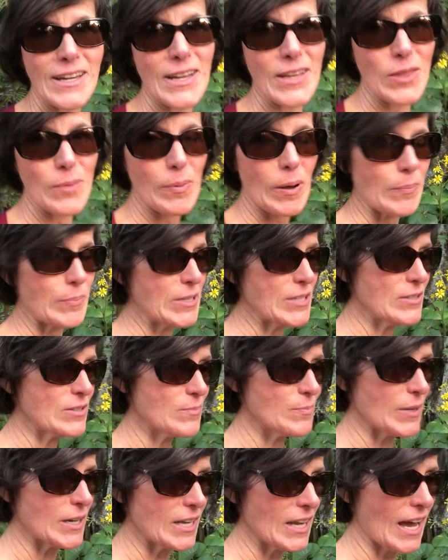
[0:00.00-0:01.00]
and the puppies.
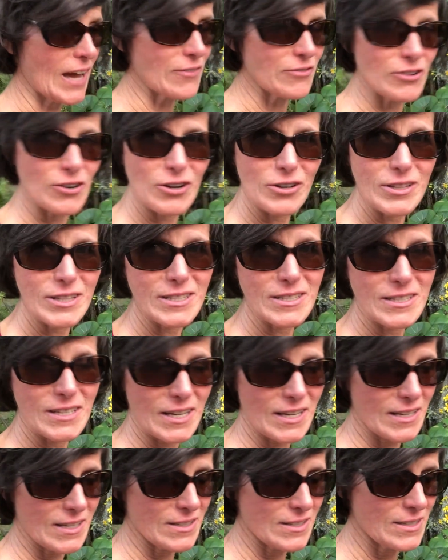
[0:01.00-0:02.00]
But after all these
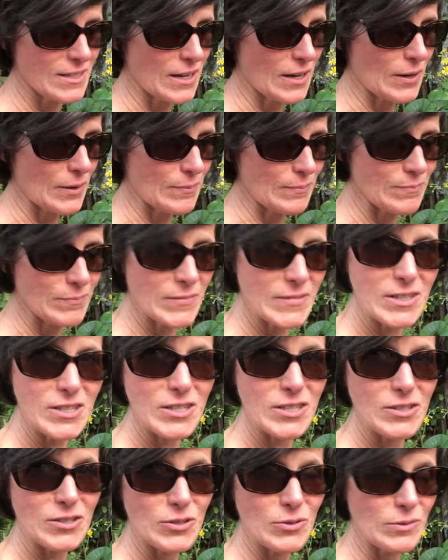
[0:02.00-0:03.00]
days,
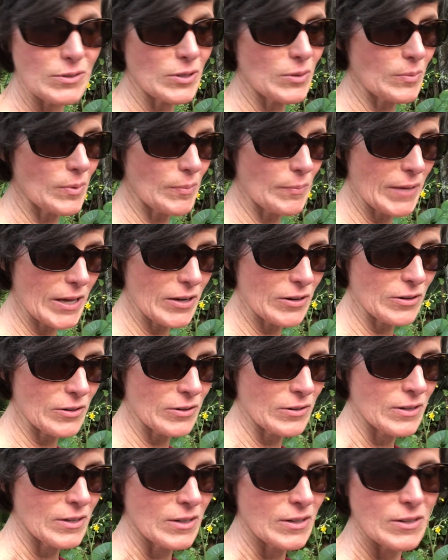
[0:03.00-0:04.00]
she's doing a little bit better,
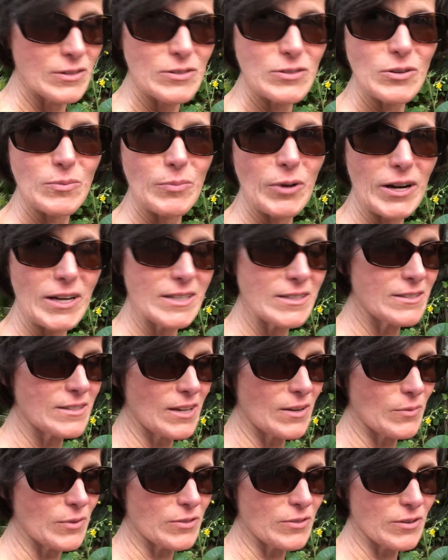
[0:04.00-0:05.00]
so Brian's
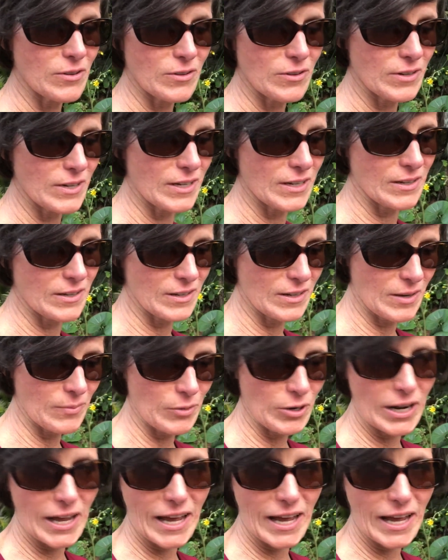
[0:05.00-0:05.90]
staying with her, and I brought